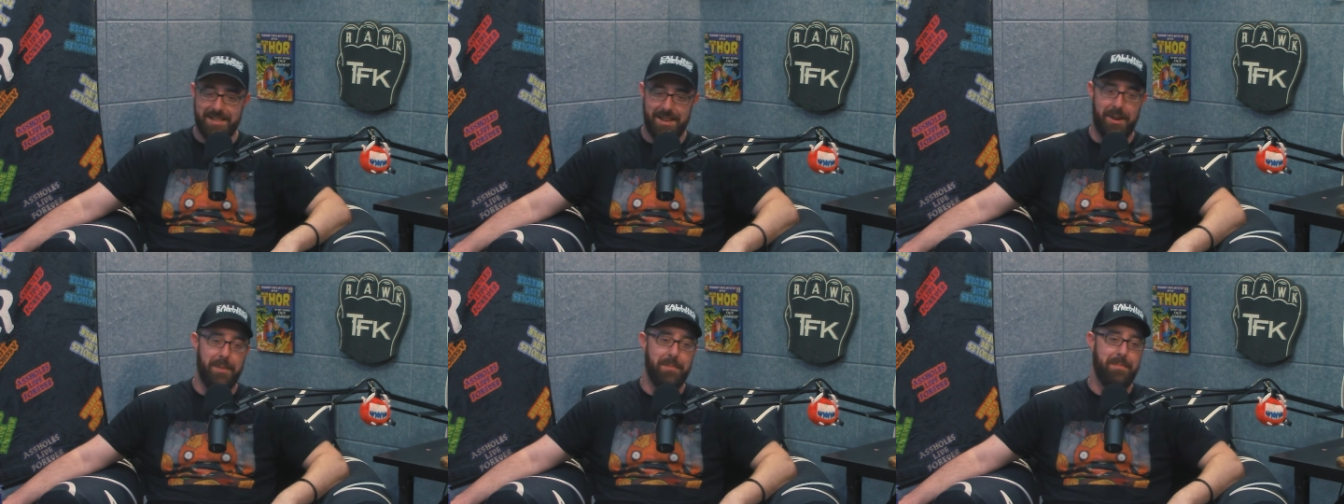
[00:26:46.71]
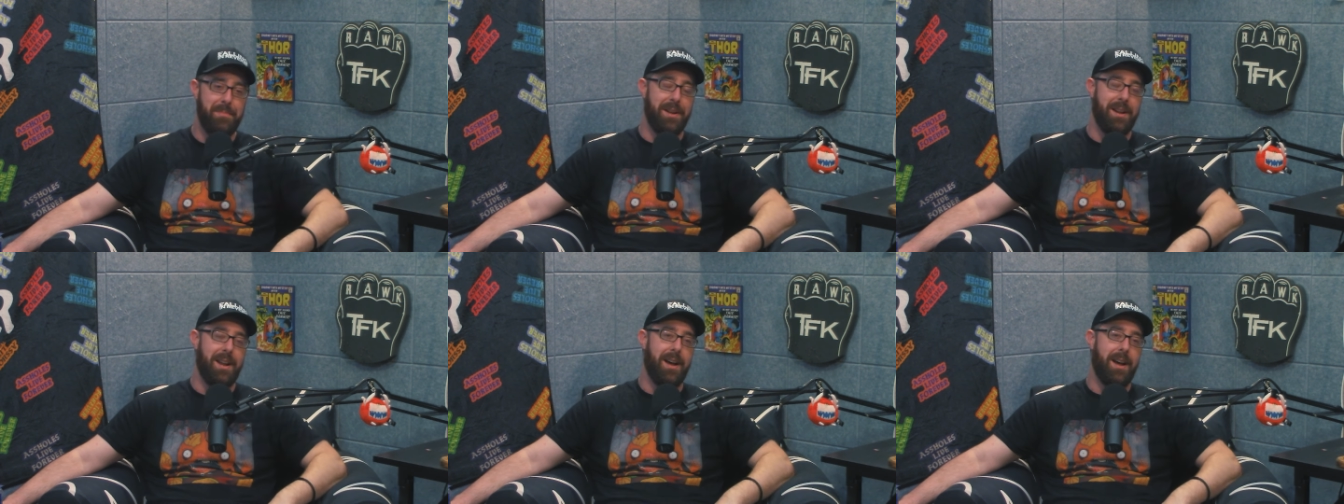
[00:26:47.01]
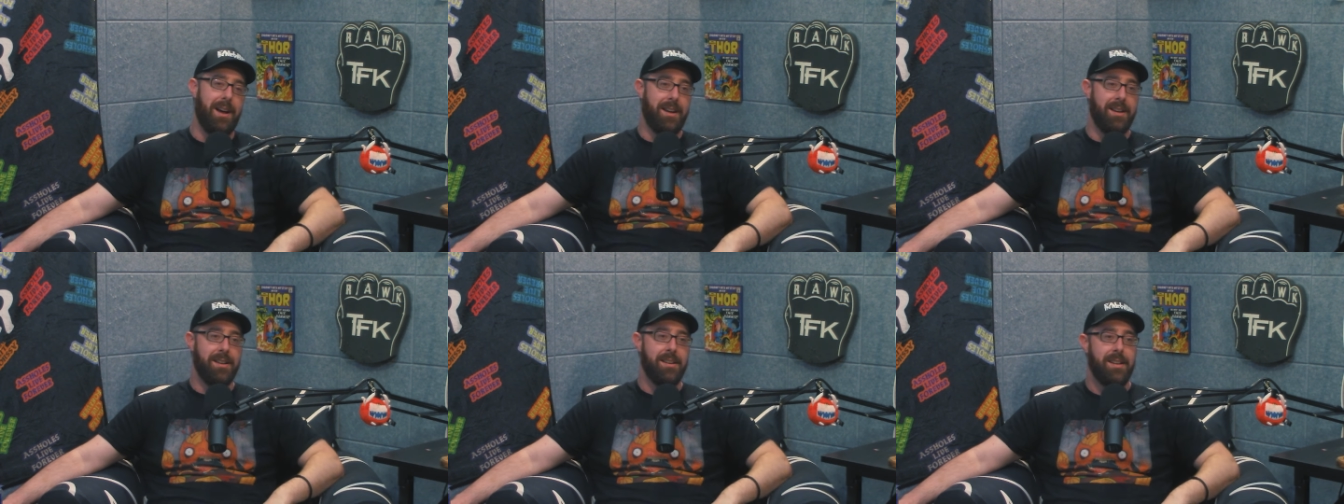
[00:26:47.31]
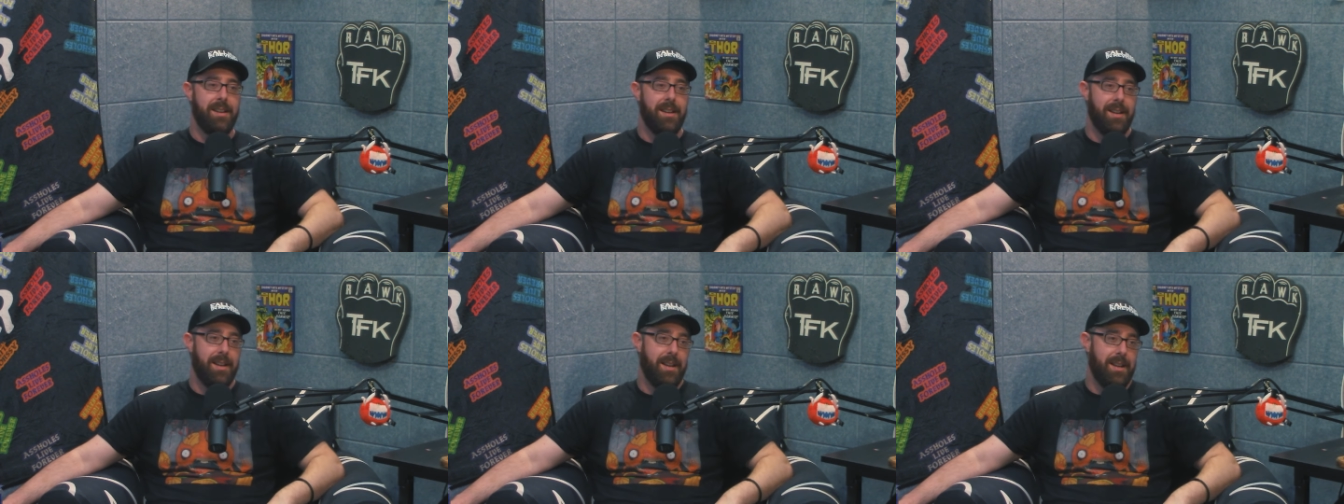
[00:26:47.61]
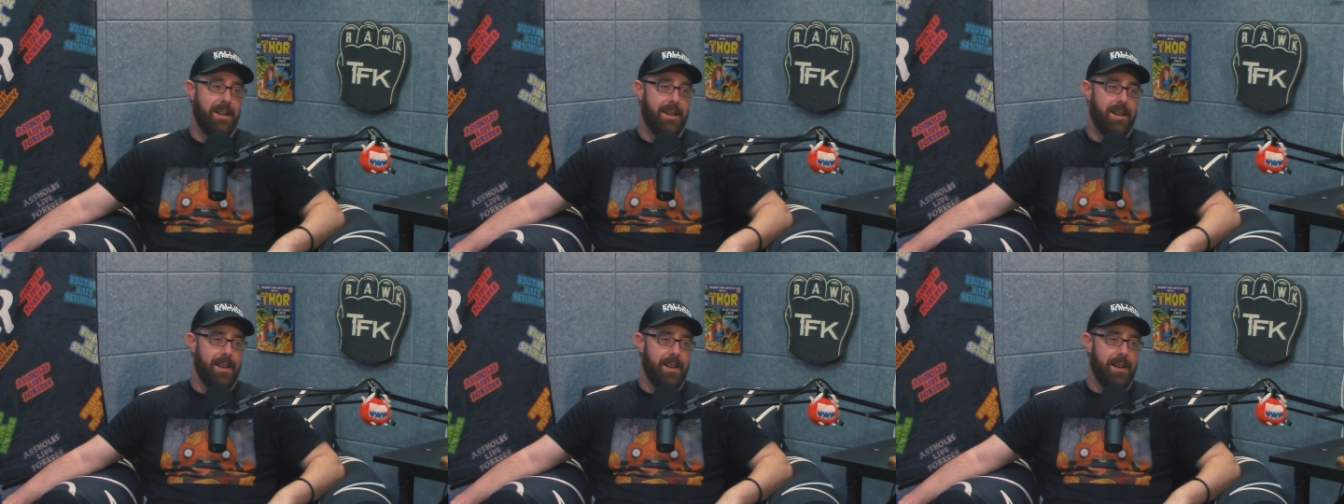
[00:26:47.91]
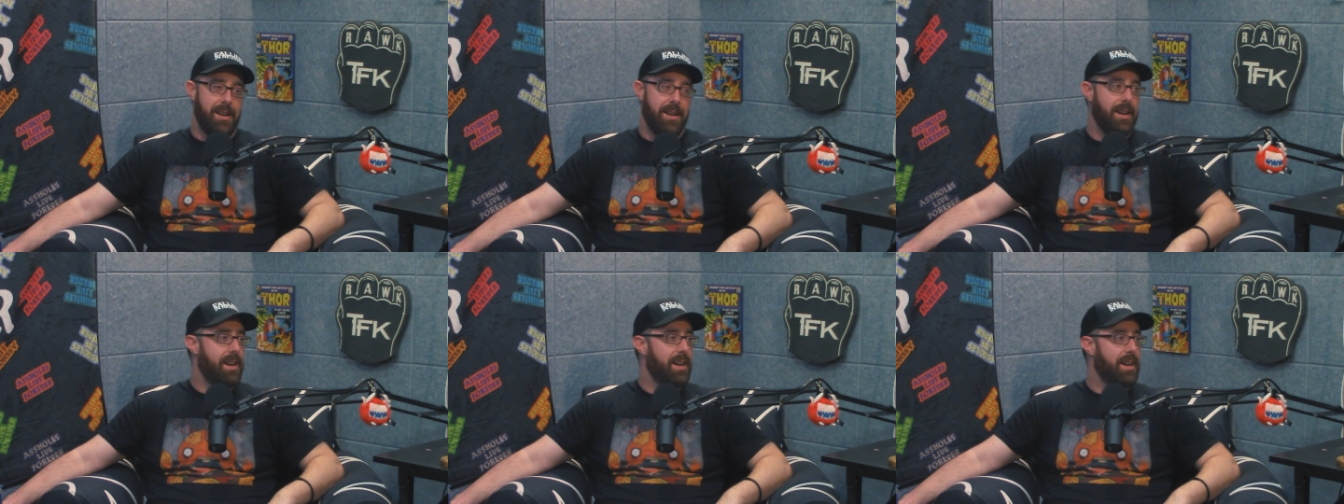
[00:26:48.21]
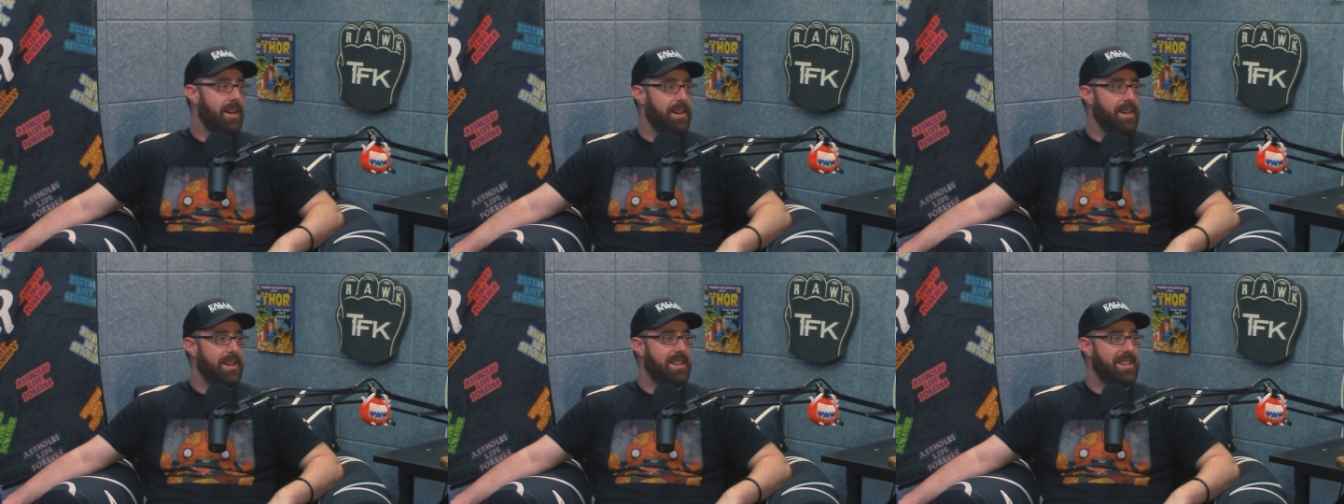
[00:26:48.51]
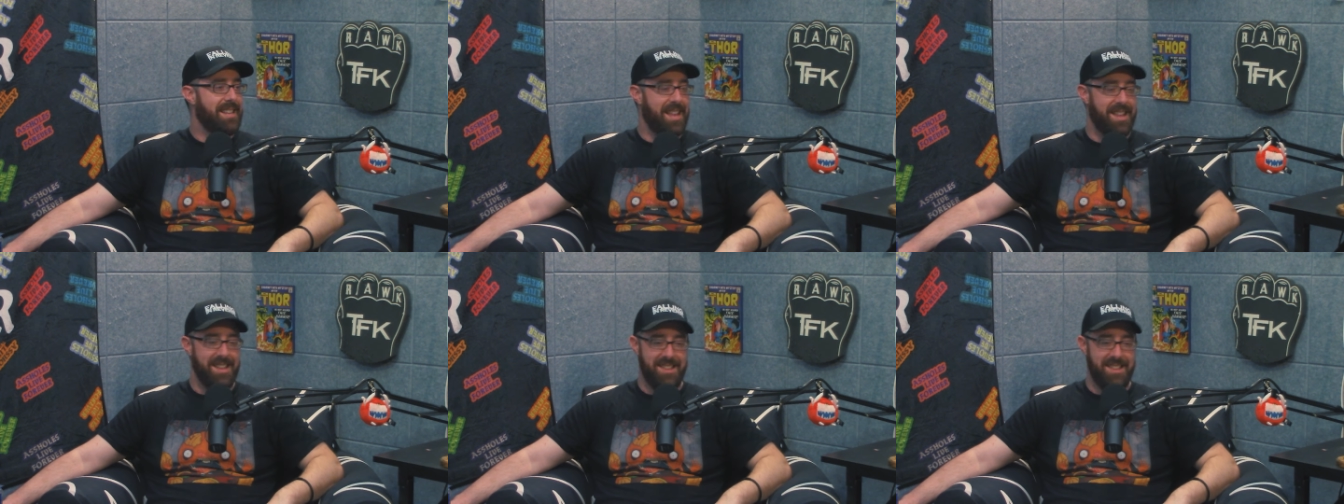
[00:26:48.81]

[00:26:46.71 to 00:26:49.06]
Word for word: So, but uh, that was my escape.